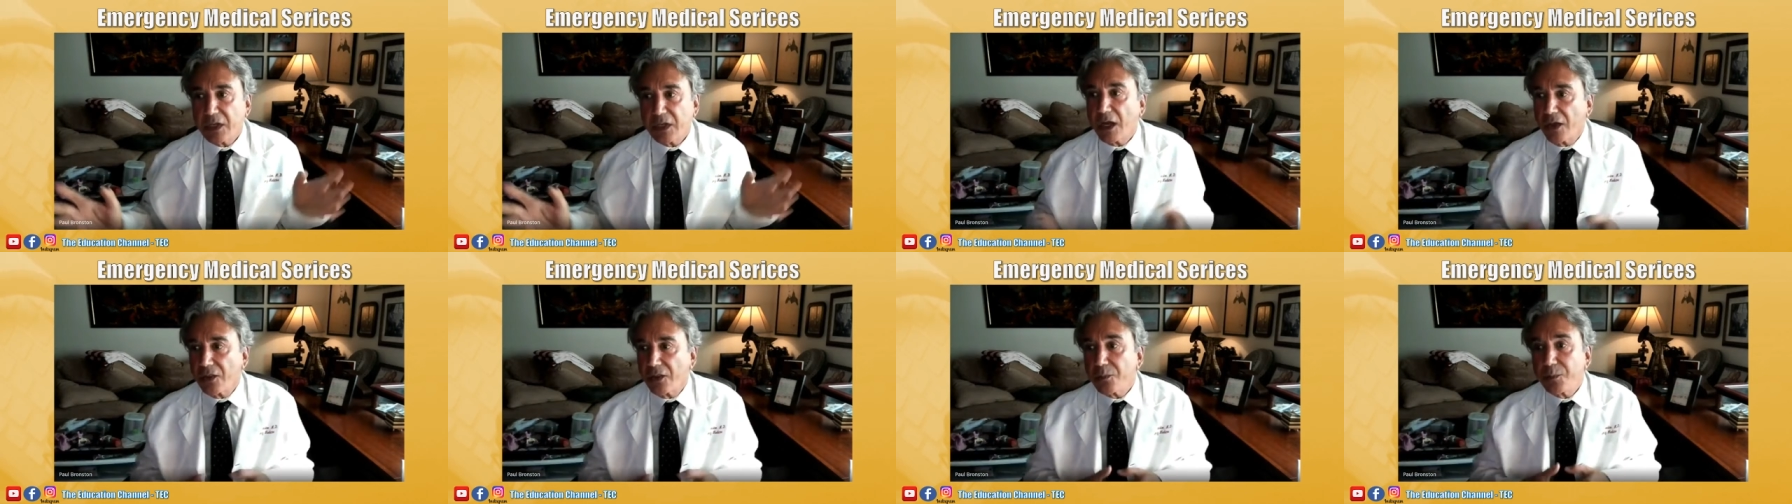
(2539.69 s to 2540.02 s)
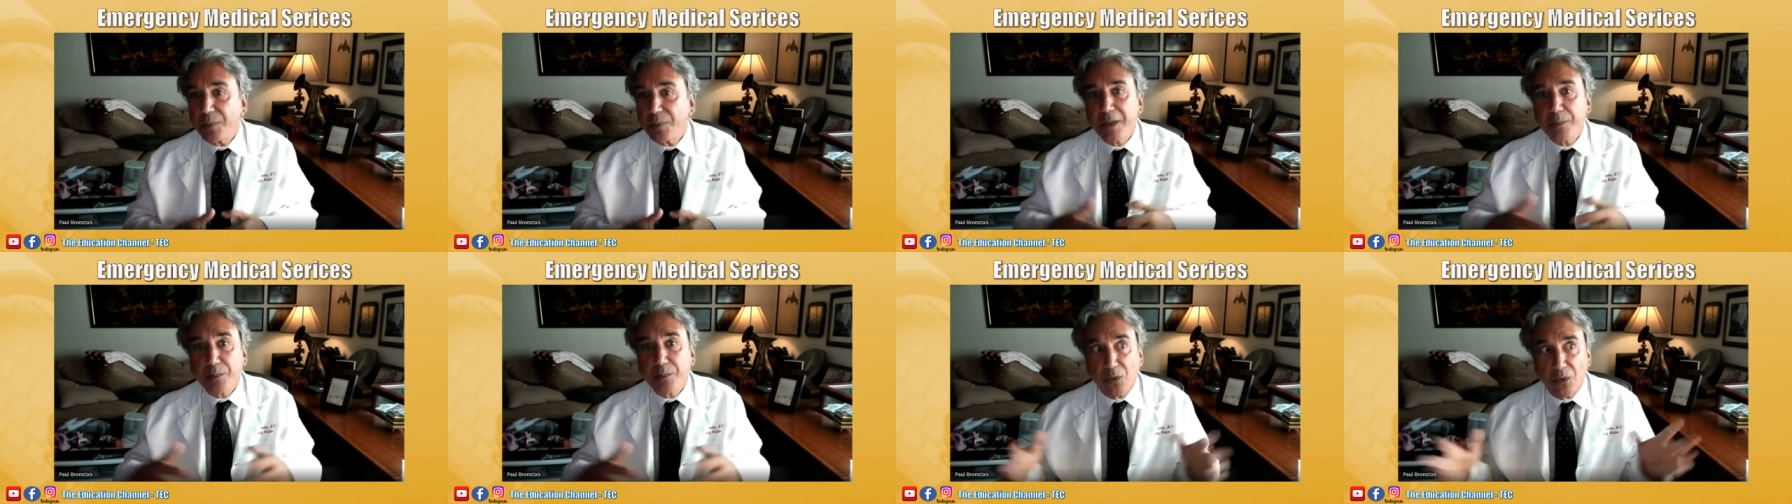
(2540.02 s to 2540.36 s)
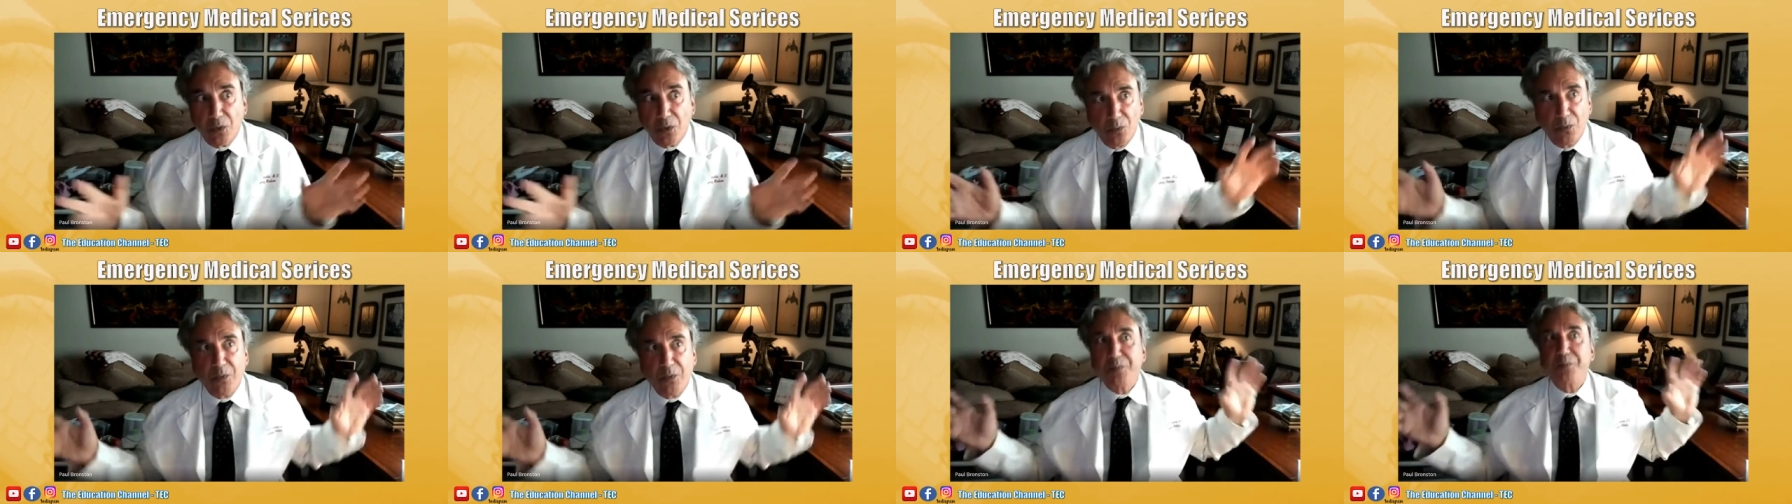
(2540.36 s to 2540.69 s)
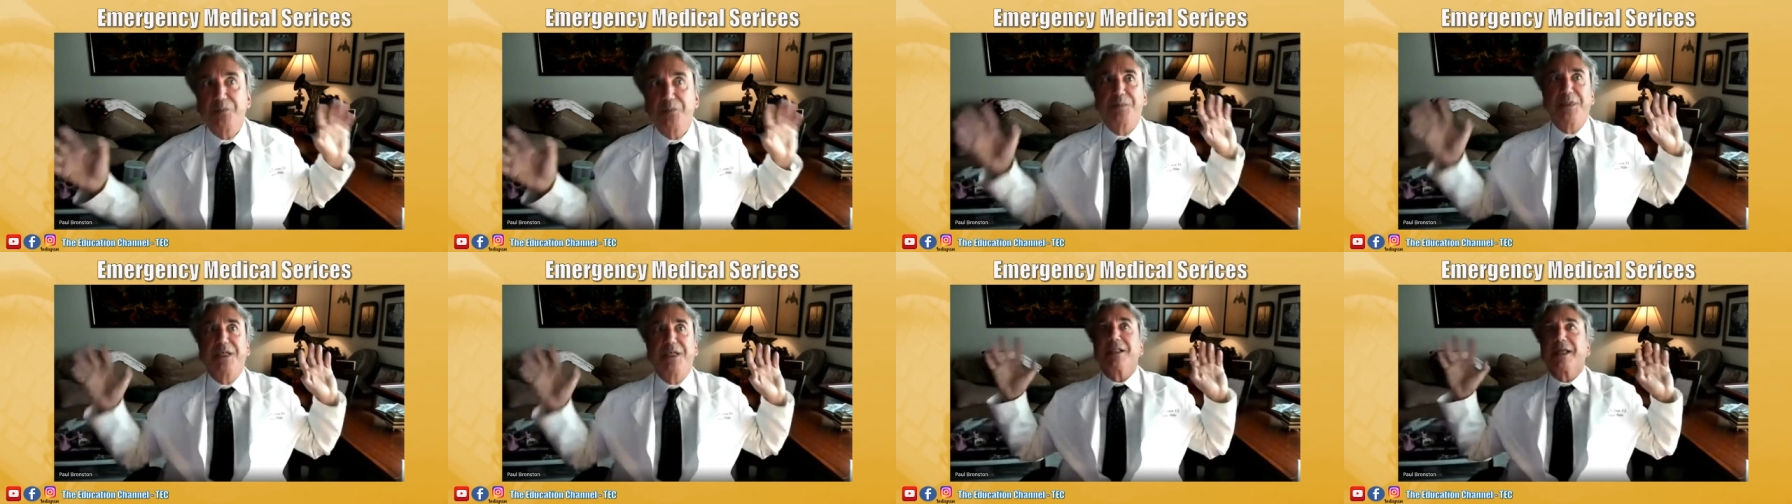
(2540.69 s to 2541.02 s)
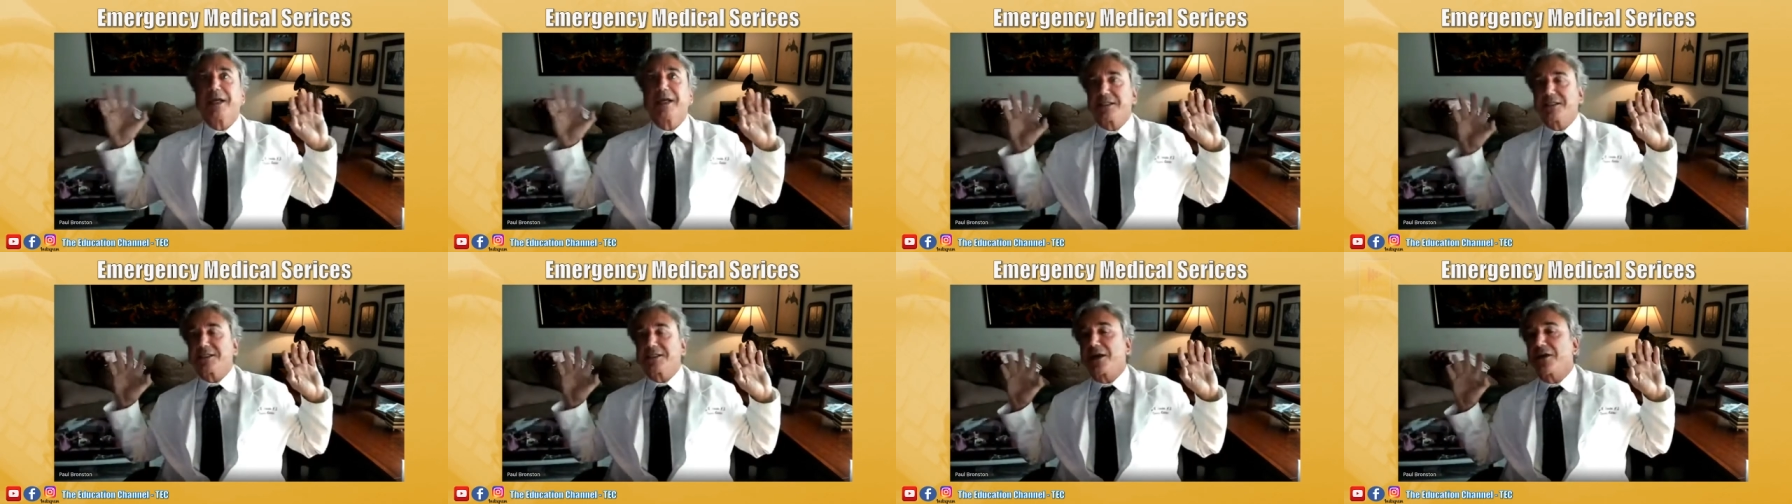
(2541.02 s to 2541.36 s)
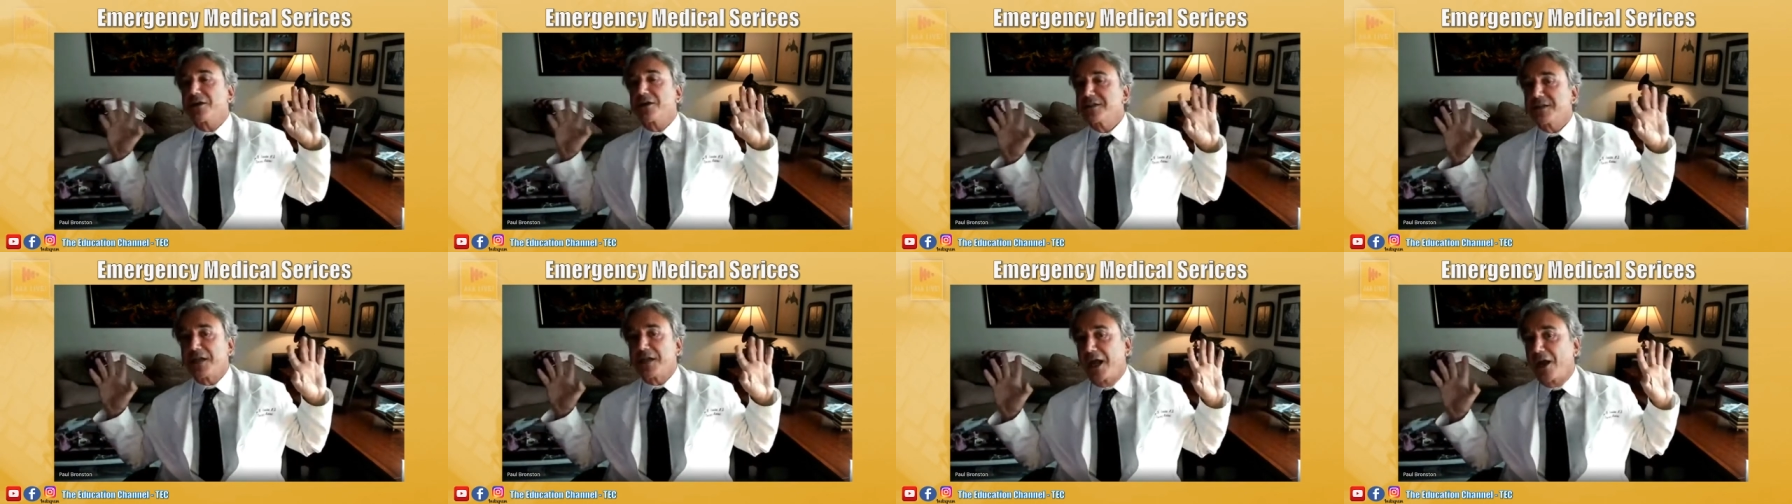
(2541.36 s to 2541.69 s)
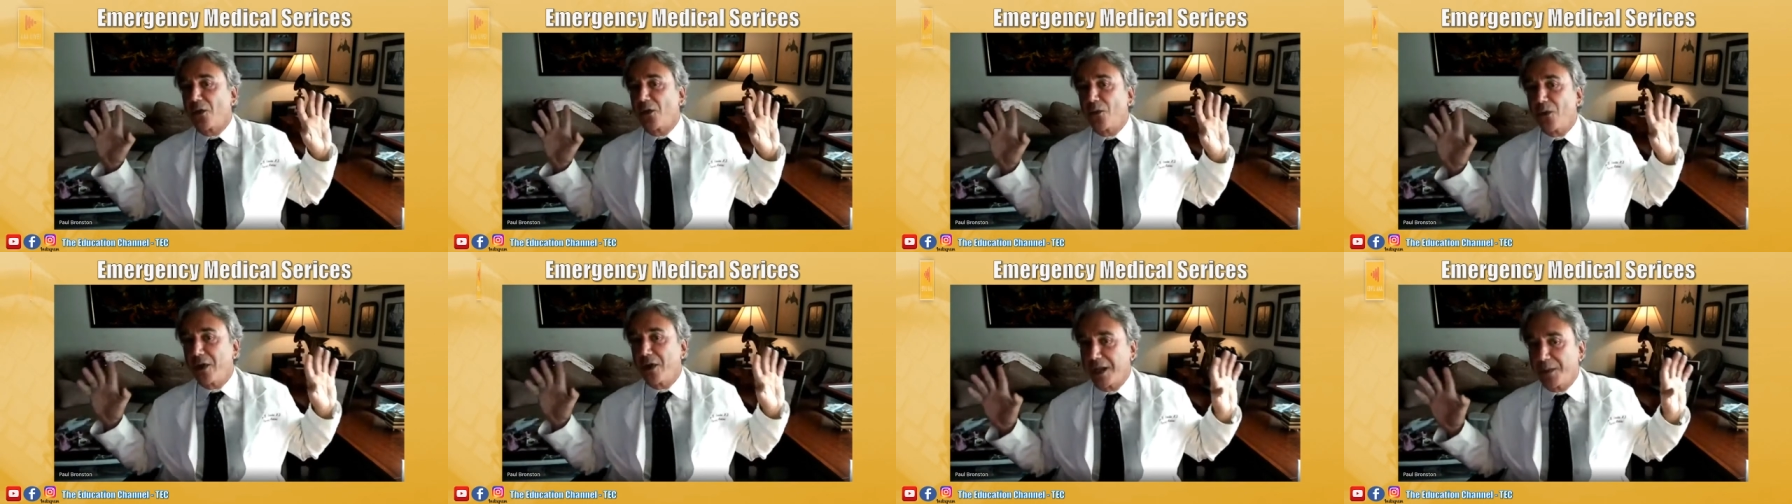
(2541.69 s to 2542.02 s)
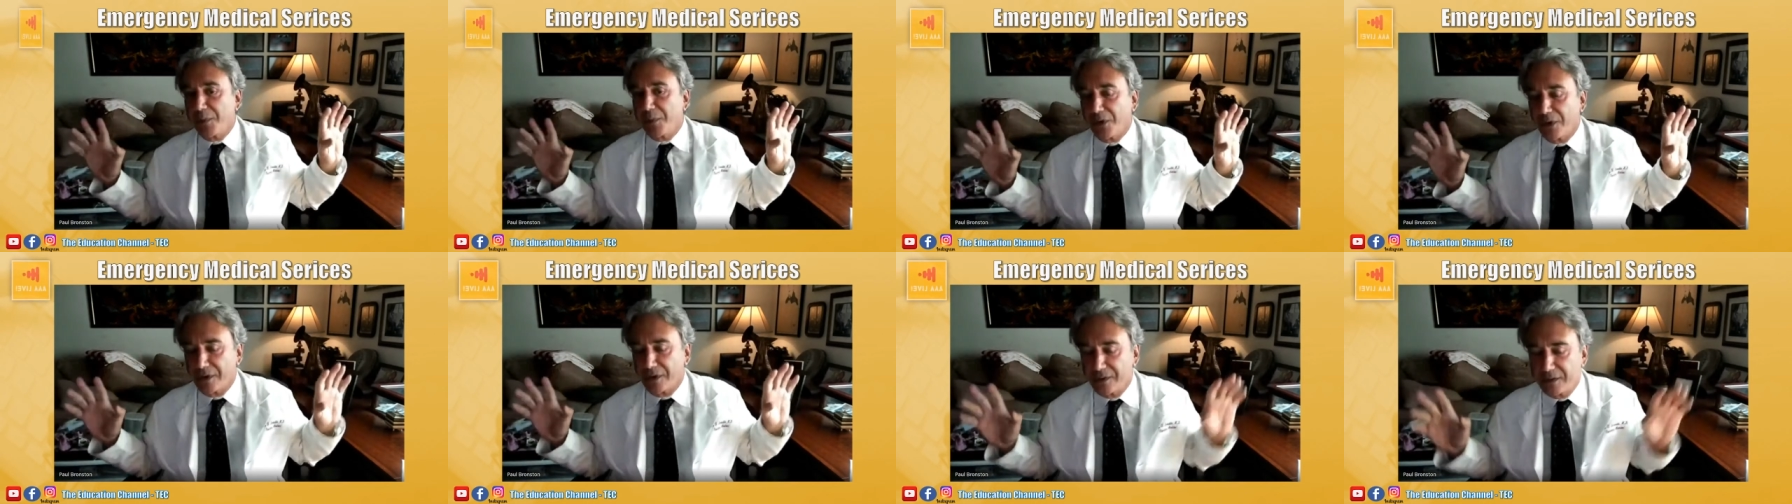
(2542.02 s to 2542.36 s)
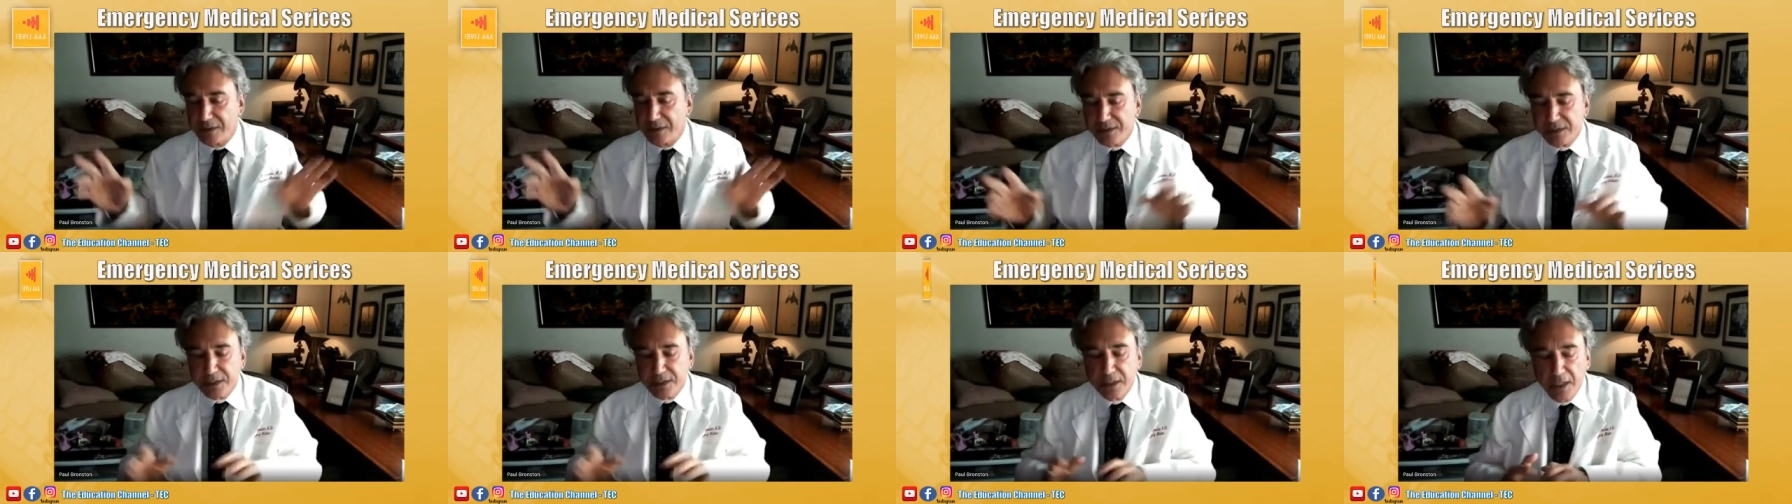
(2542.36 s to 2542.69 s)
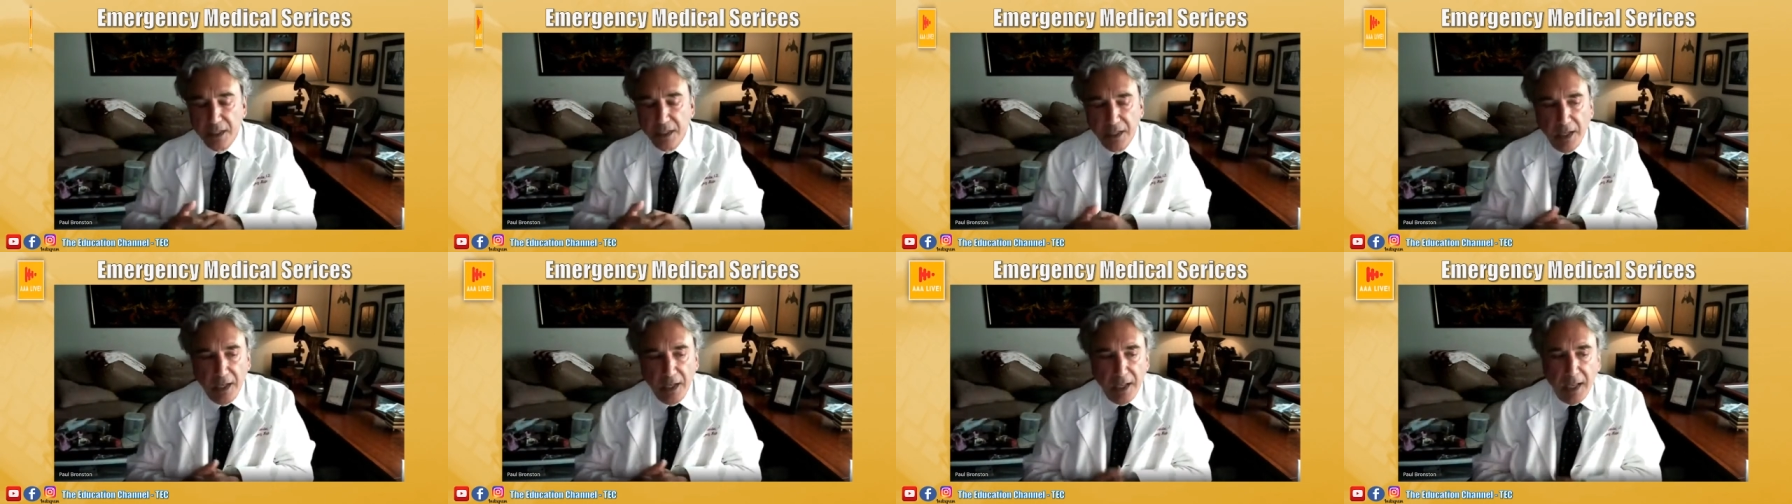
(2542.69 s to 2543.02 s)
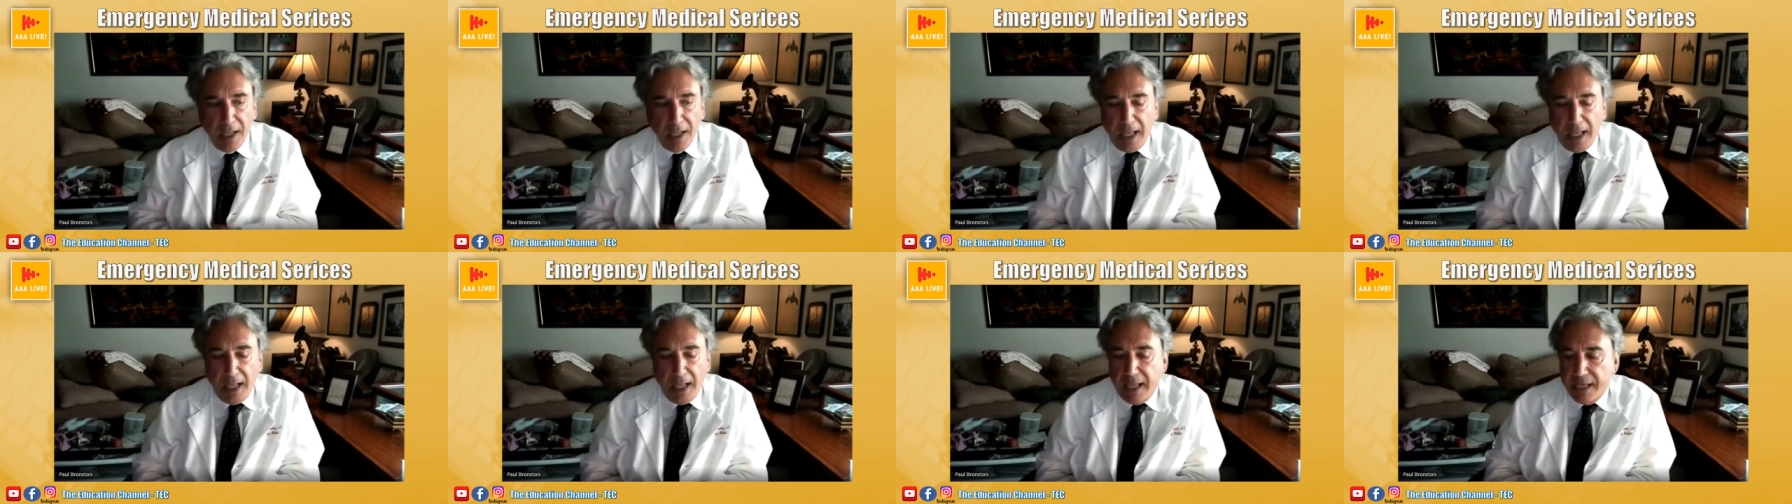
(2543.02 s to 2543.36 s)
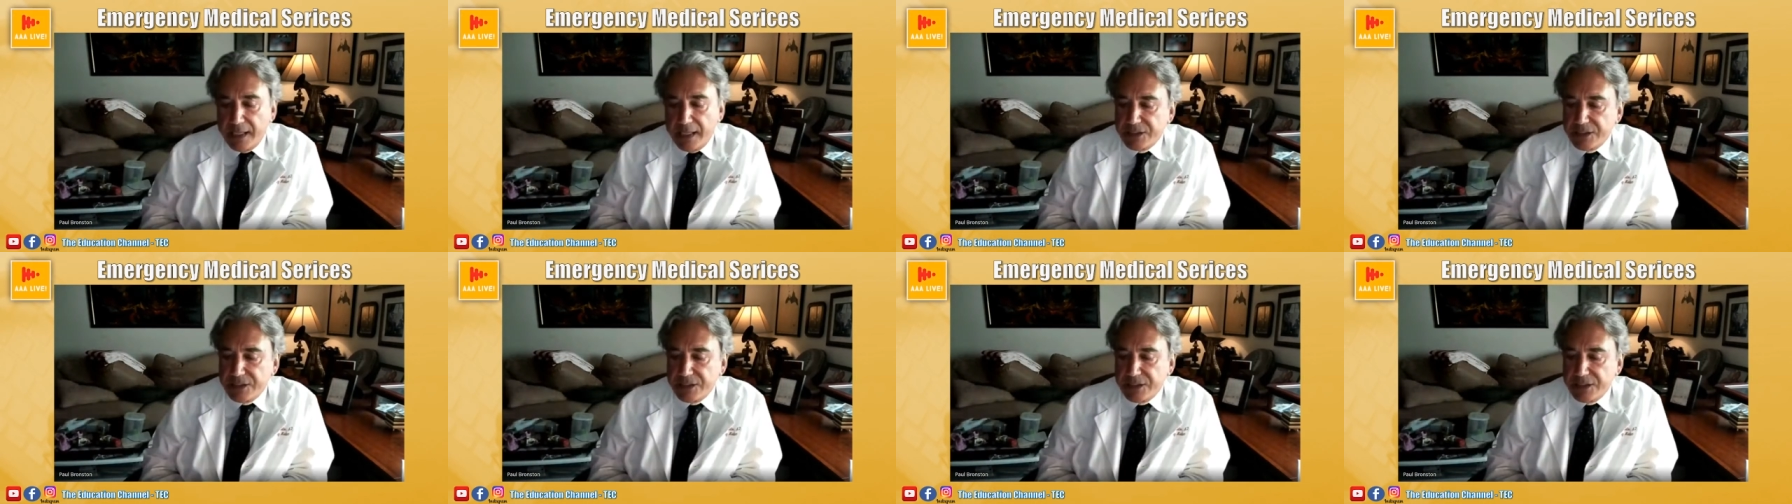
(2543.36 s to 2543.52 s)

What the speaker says: Other people would be like scared, so I don't want any part of this. And